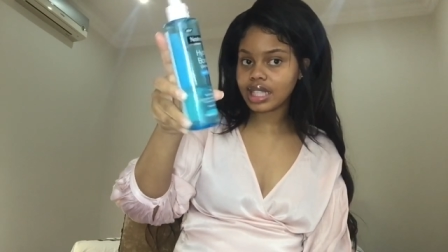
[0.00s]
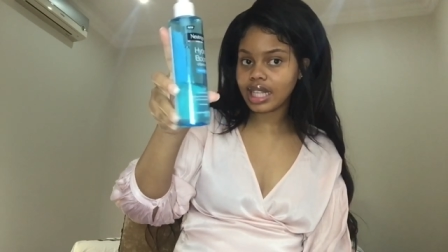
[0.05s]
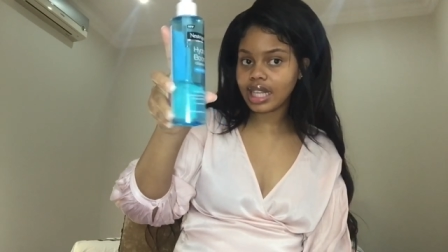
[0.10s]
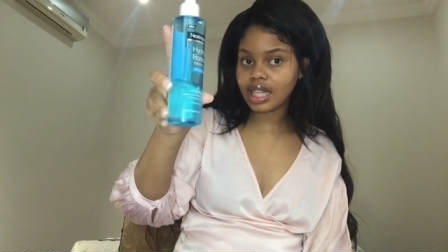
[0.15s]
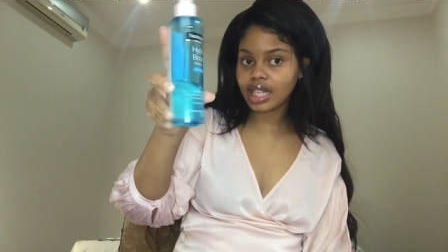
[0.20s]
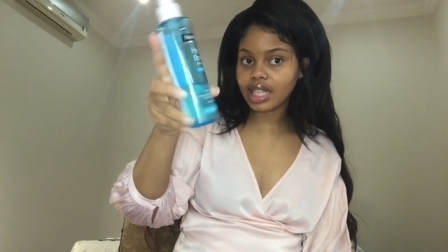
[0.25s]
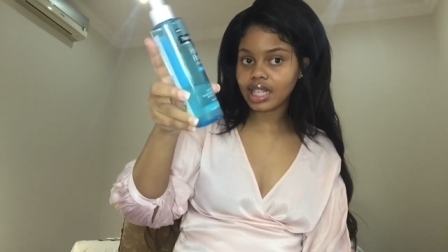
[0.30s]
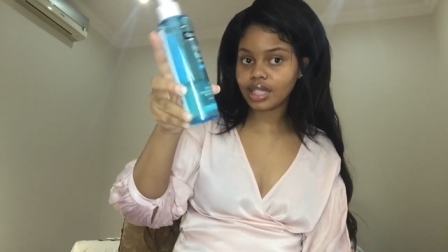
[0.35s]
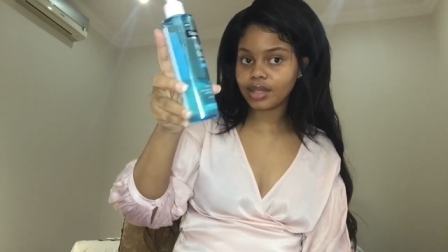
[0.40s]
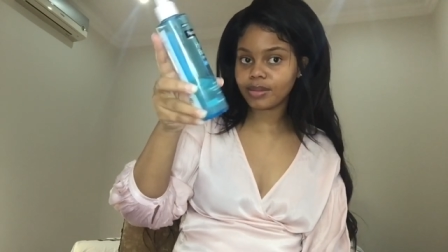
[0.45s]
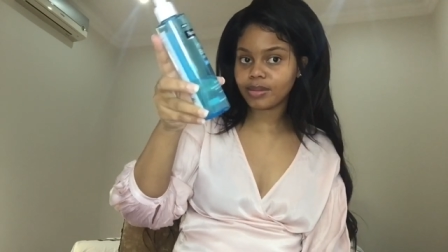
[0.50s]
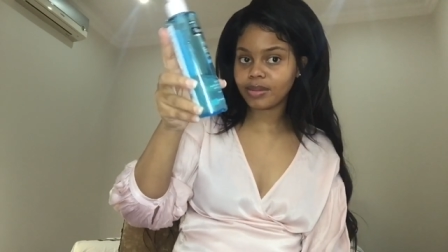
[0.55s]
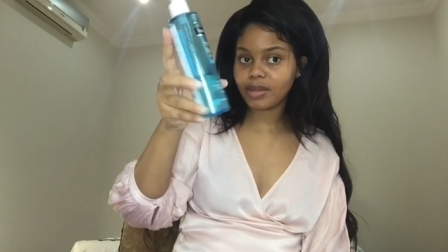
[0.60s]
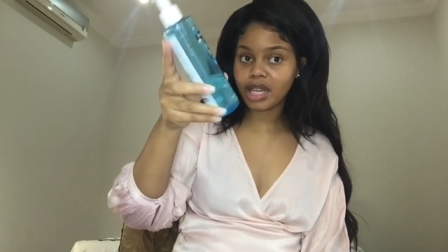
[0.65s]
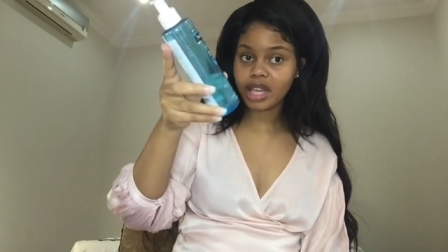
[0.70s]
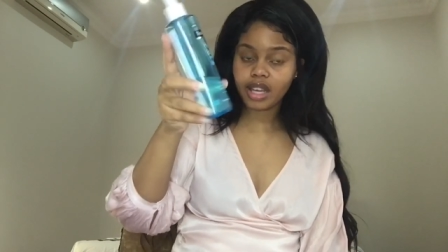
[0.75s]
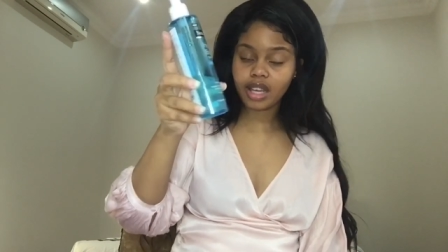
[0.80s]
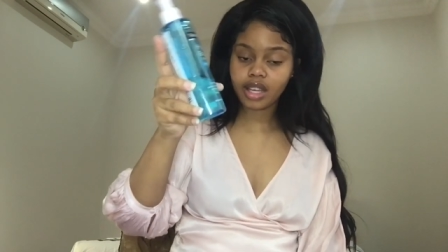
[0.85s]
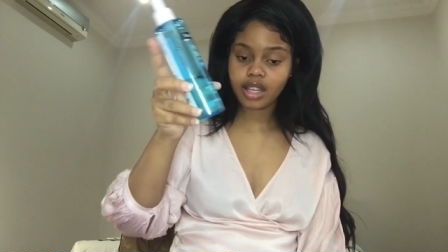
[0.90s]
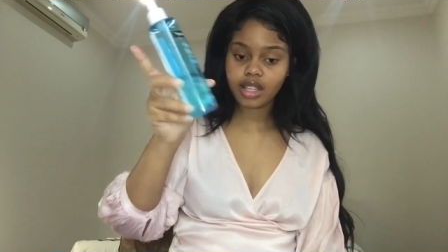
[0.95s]
like in
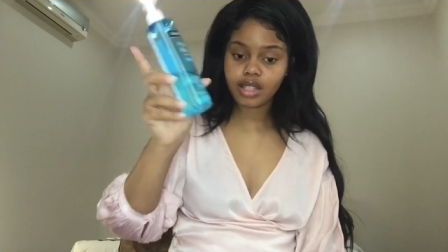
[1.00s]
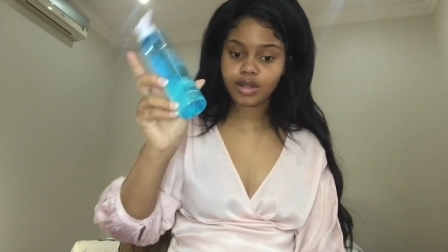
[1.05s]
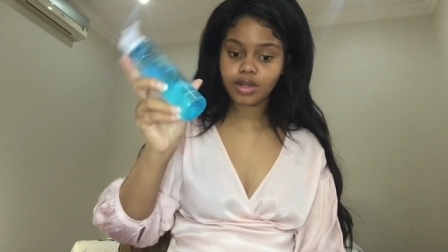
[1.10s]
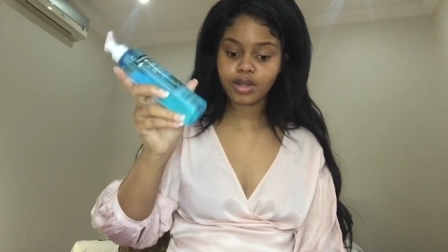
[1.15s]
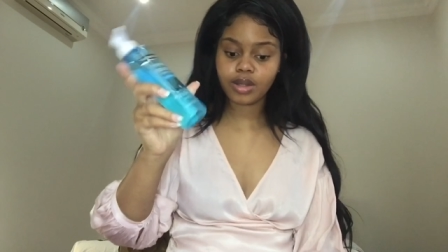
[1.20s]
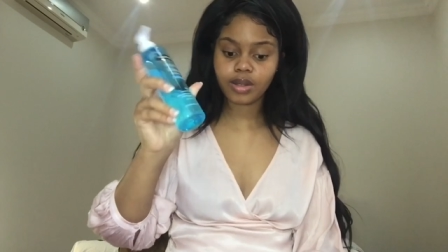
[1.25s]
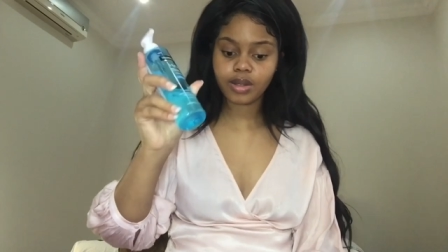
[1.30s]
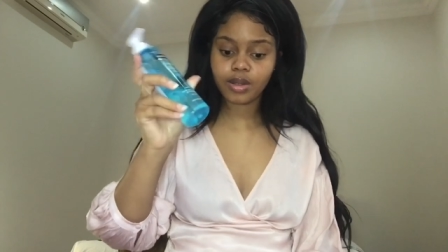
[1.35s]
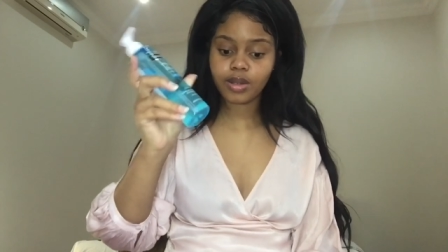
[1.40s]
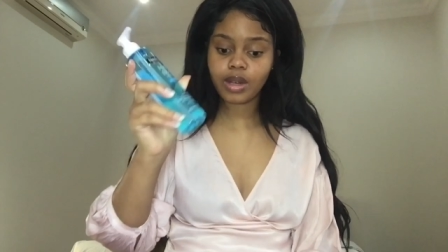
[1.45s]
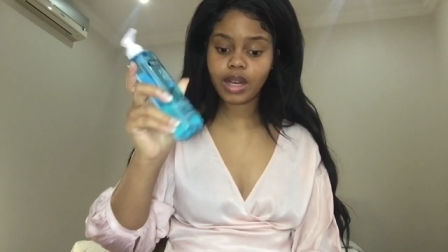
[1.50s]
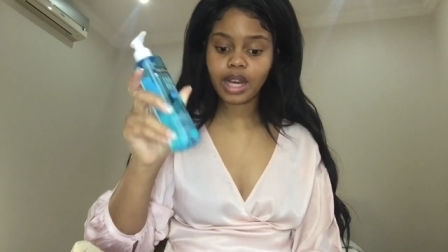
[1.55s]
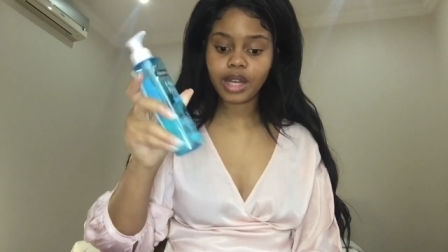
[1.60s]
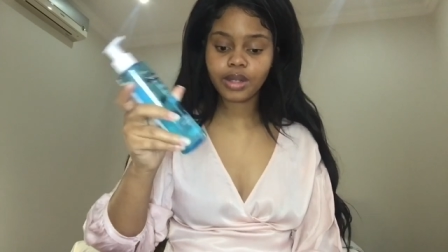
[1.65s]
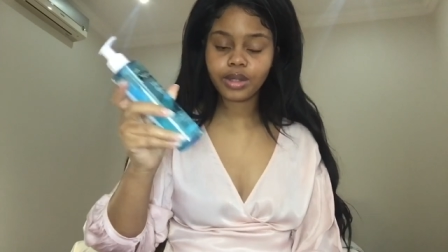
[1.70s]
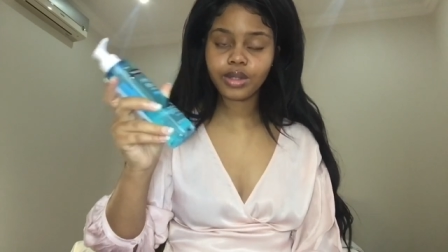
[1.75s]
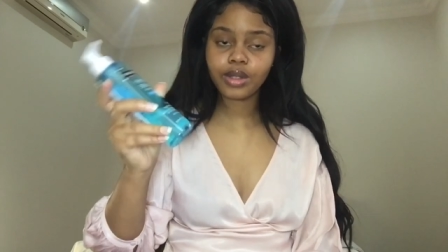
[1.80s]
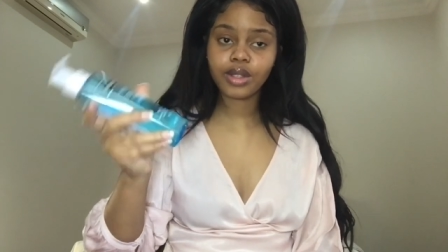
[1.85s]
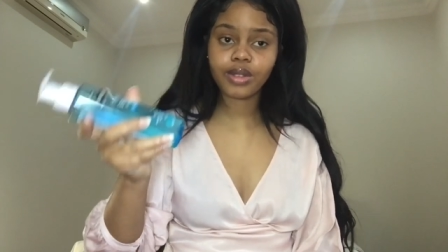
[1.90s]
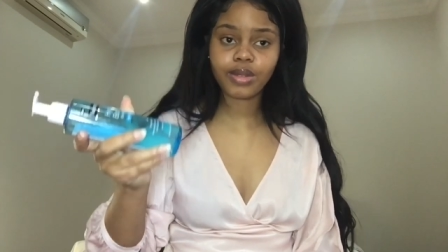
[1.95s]
May so I
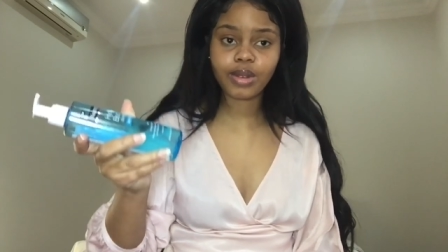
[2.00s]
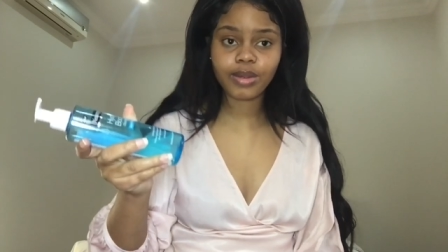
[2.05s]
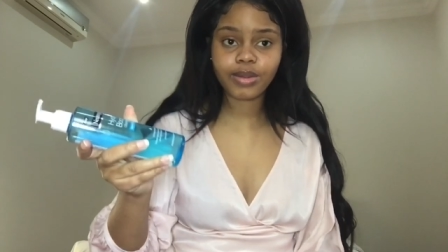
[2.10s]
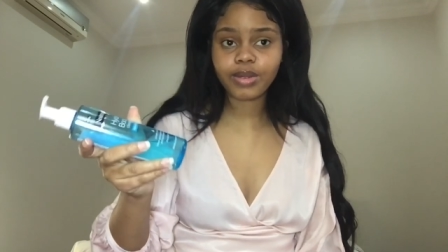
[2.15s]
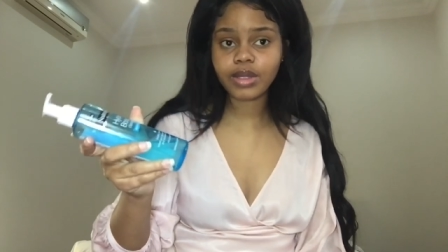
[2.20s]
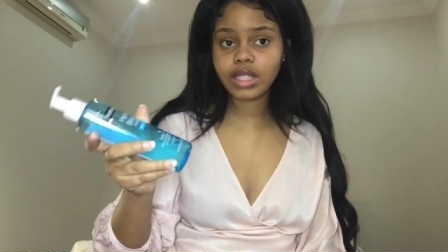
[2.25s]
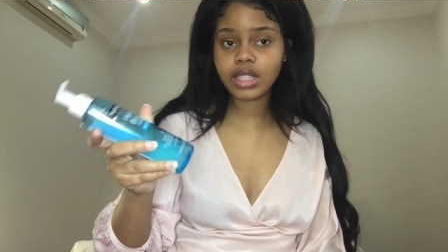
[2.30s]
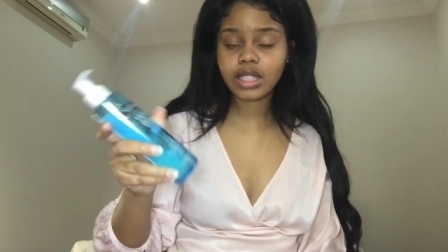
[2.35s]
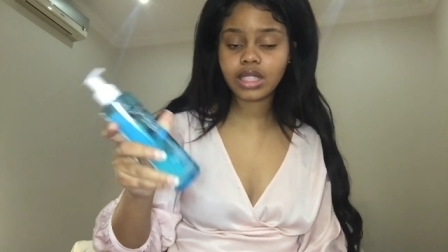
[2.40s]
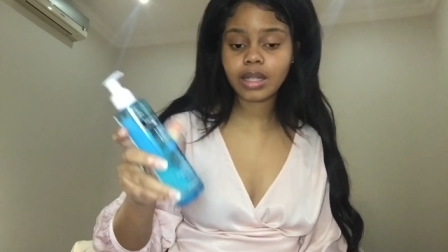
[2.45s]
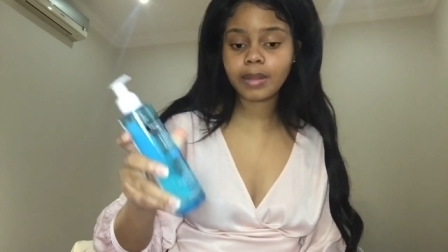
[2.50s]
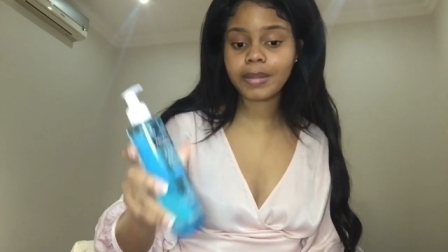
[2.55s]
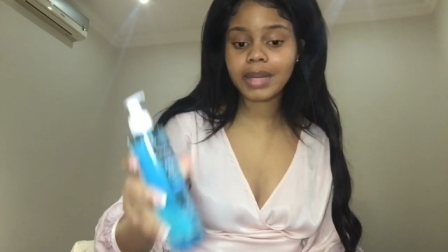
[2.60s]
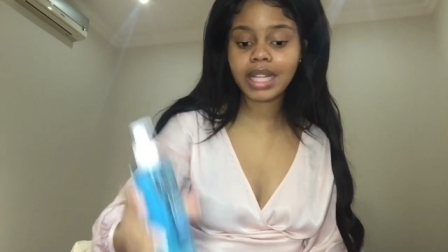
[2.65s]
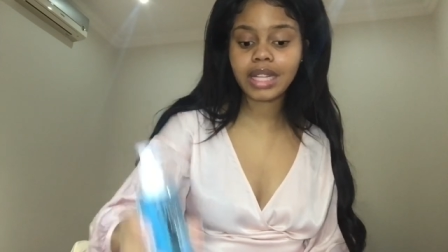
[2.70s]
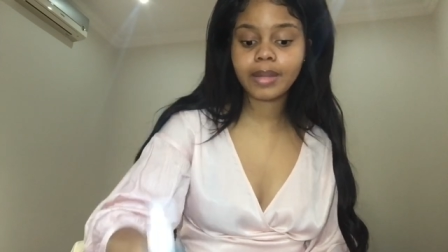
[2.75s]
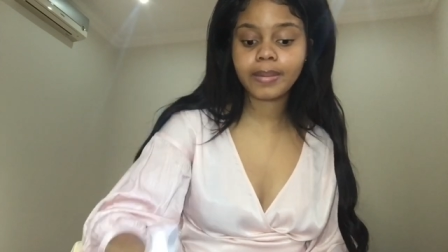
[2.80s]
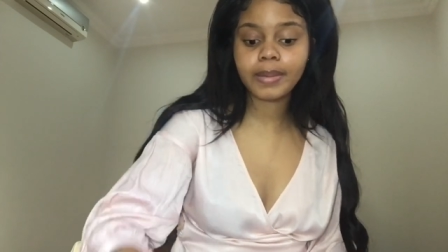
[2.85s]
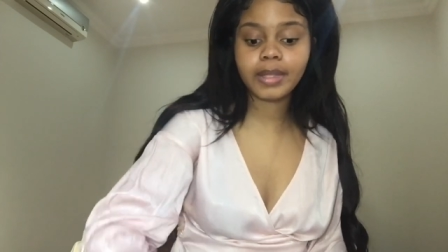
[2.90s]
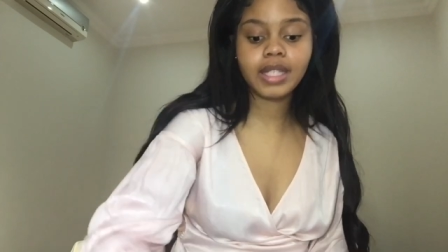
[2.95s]
don't know if I finished the
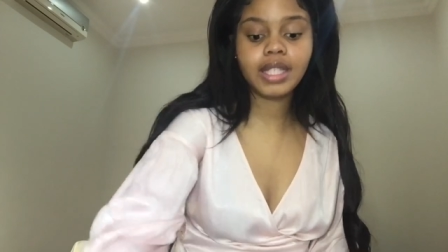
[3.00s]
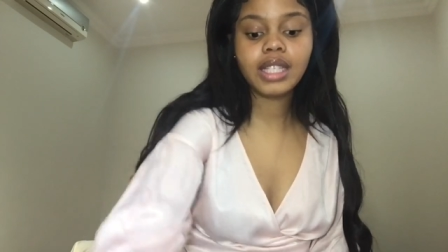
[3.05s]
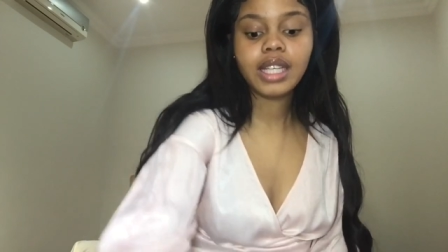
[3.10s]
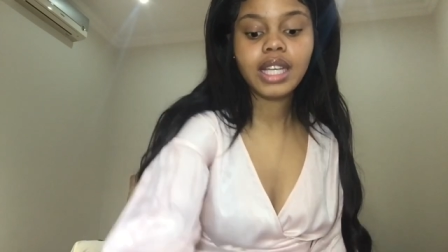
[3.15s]
month but